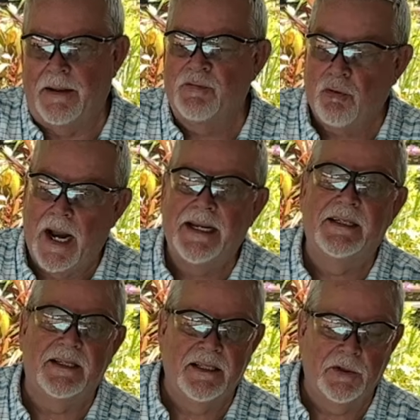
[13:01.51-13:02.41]
trying
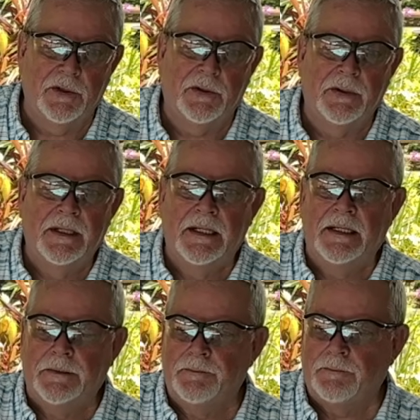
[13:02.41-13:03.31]
to kill,
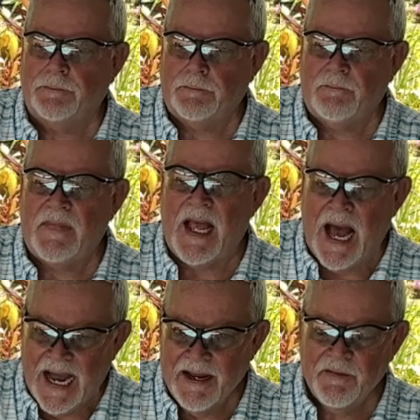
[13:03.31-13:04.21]

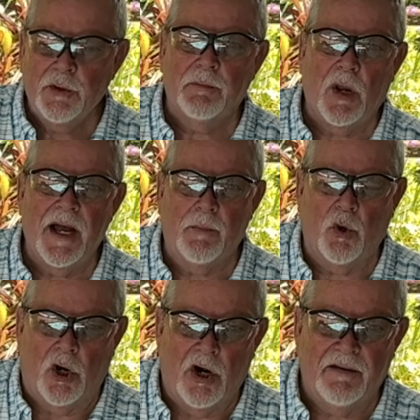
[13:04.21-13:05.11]
I have to apply it
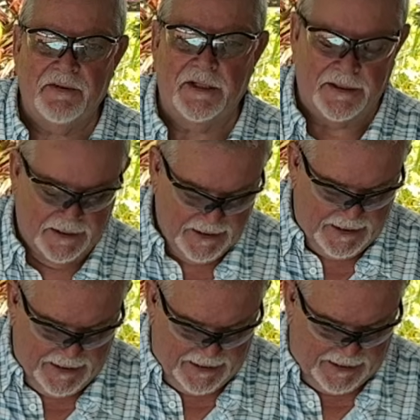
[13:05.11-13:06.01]
more often
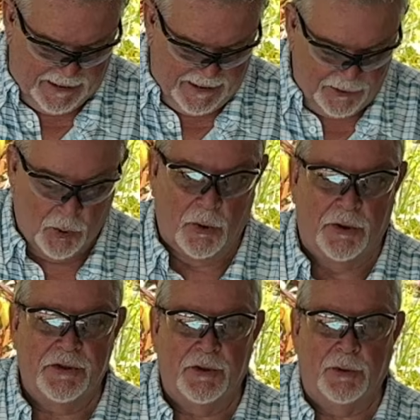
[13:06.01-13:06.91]
in
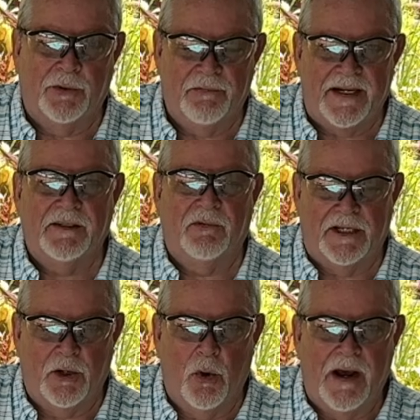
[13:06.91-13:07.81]
order to effectively
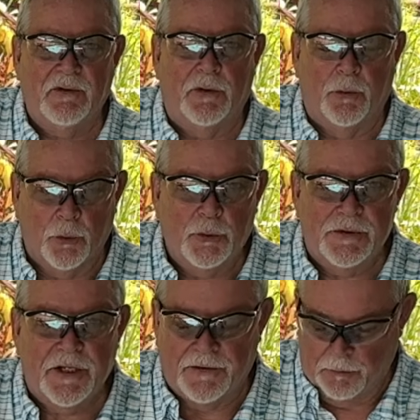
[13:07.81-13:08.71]
go after the
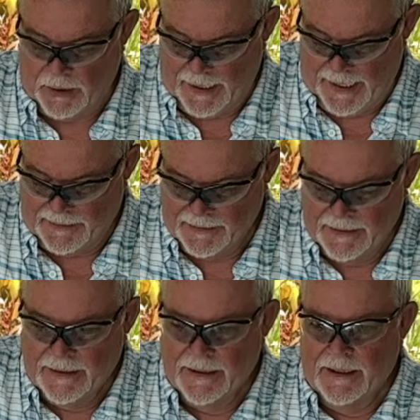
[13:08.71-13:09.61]
roots of the plant.
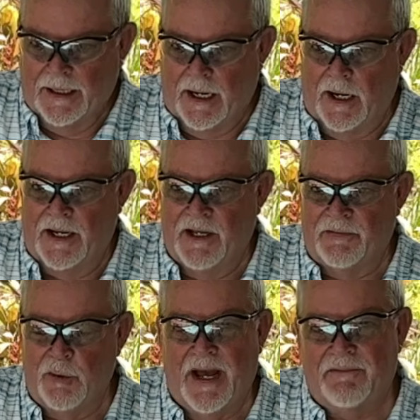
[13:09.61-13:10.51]
If
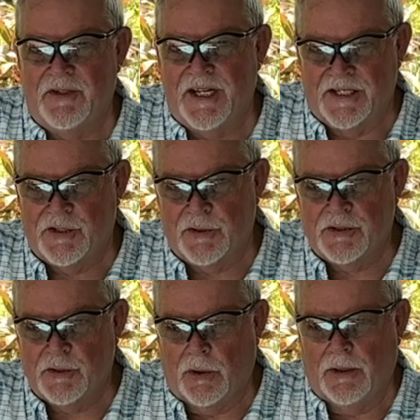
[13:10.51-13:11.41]
you have denser
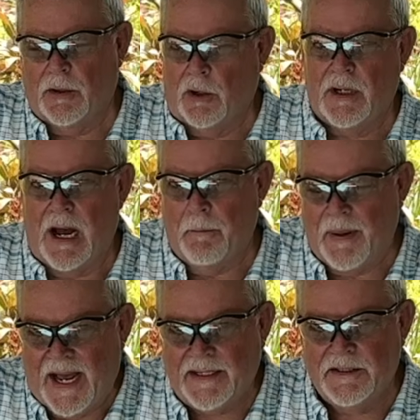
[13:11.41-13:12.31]
soil or
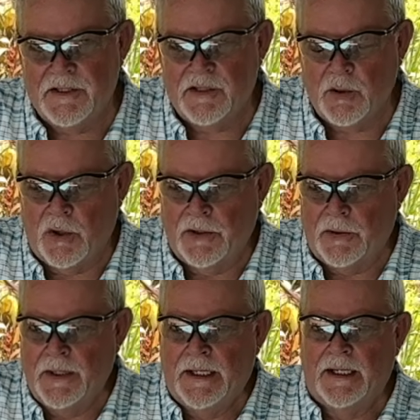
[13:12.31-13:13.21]
compacted soil,
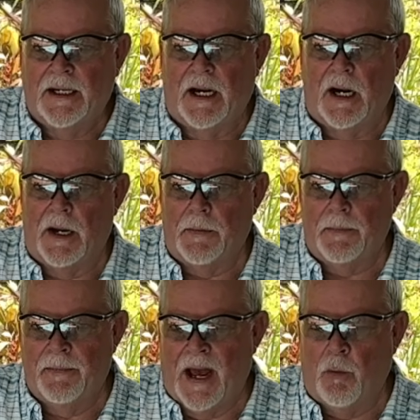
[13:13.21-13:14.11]

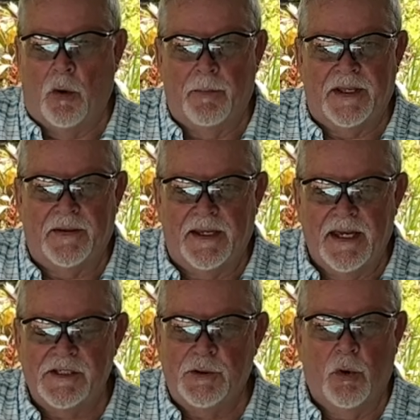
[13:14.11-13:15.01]
that won't be the
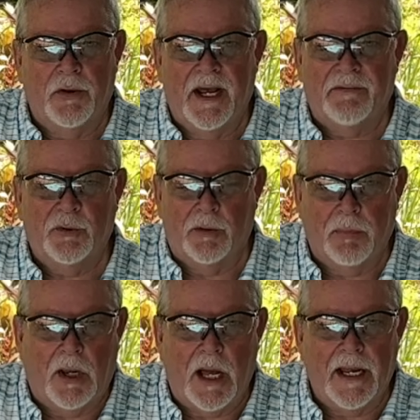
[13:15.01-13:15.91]
case. You won't have to
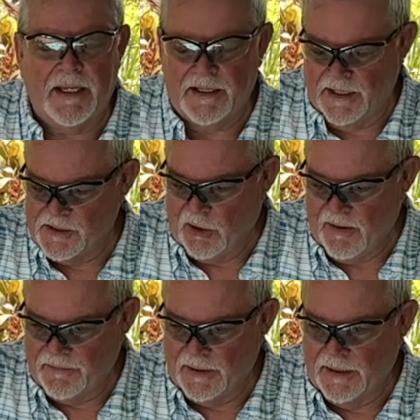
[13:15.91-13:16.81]
apply it as
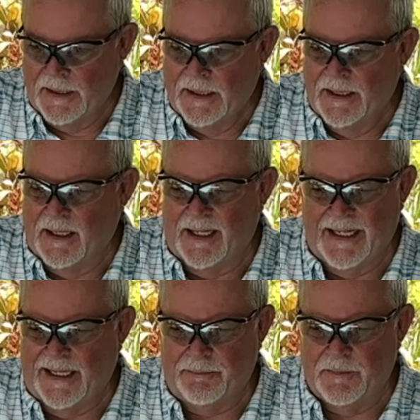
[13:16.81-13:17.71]
often.
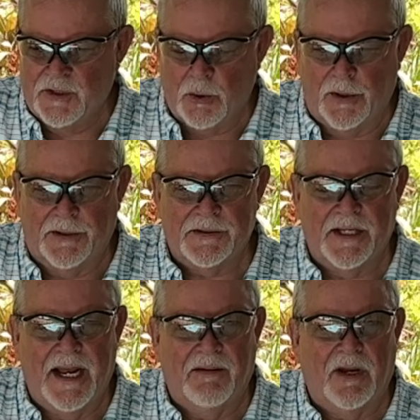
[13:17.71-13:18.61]
Any soils
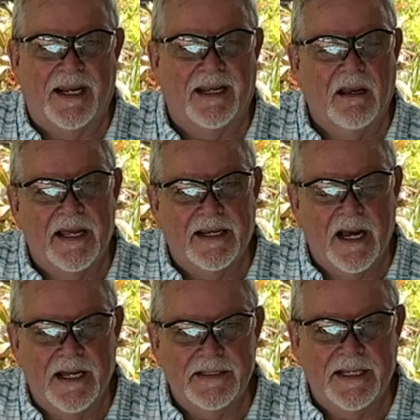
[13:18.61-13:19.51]
that have like clay
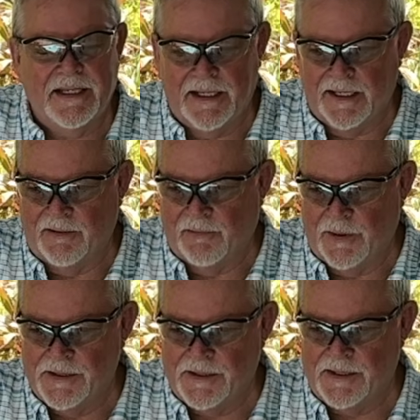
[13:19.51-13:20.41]
content in it, for
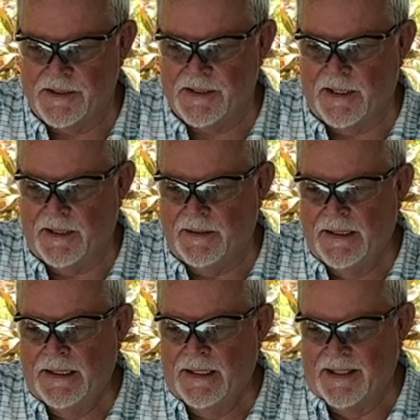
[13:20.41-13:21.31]
instance,
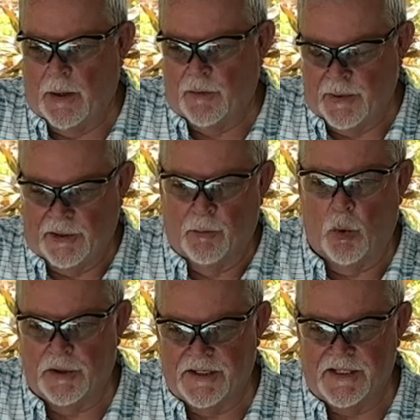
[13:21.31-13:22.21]
that would be your
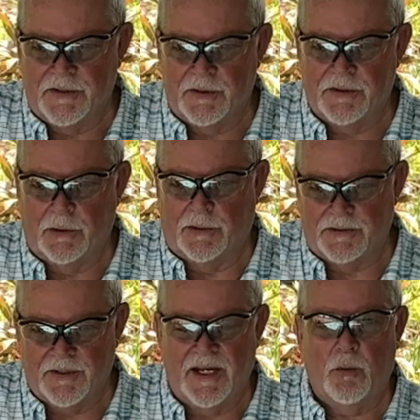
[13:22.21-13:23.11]
more denser
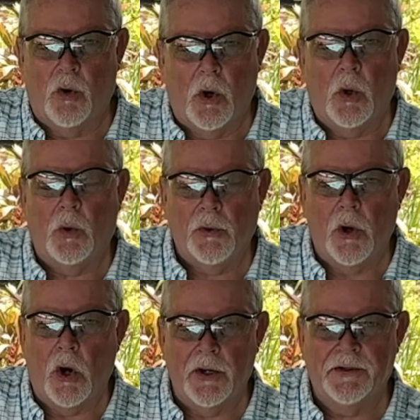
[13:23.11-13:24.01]
soils. They will hold
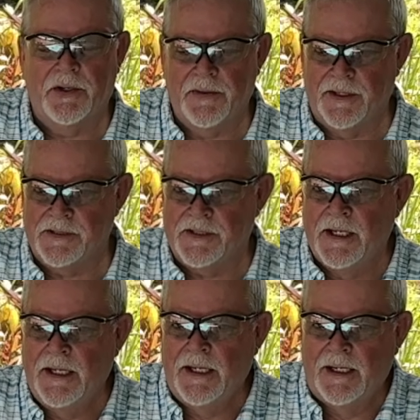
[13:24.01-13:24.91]
on to this
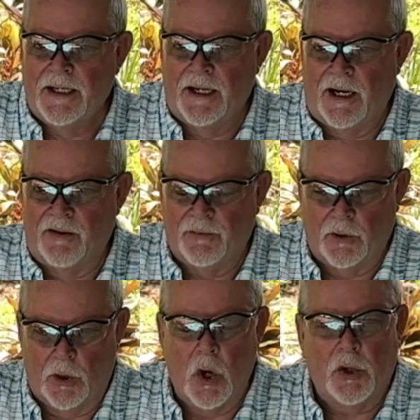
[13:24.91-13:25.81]
for
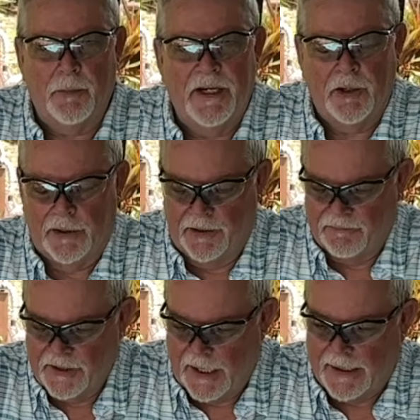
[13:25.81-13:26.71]
a longer period
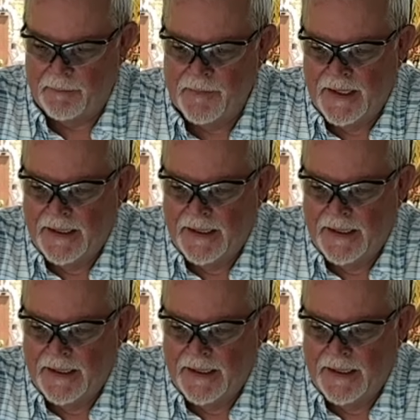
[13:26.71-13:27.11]
of time.